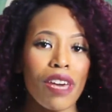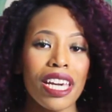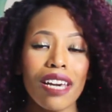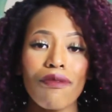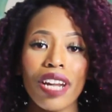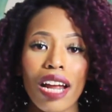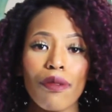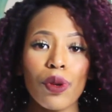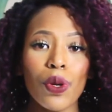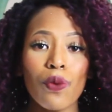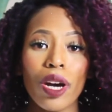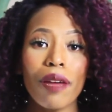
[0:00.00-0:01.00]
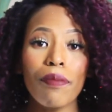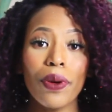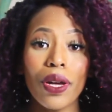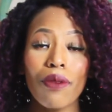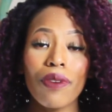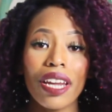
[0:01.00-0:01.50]
Make it whatever you want and
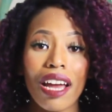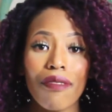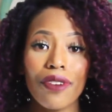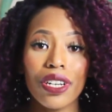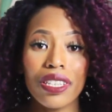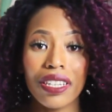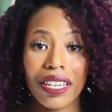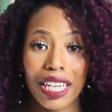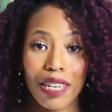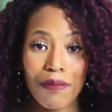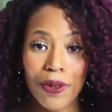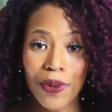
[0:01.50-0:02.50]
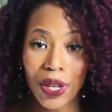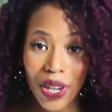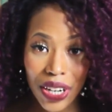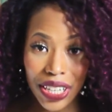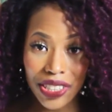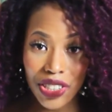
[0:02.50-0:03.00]
put whatever is going to keep you
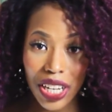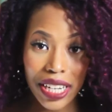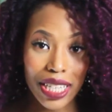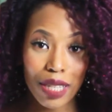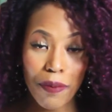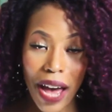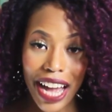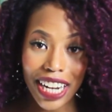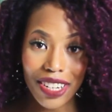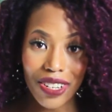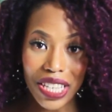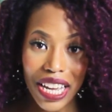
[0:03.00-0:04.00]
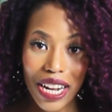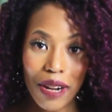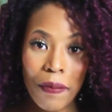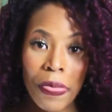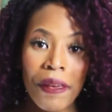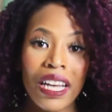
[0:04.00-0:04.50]
encouraged and inspired on
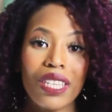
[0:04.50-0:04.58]
there.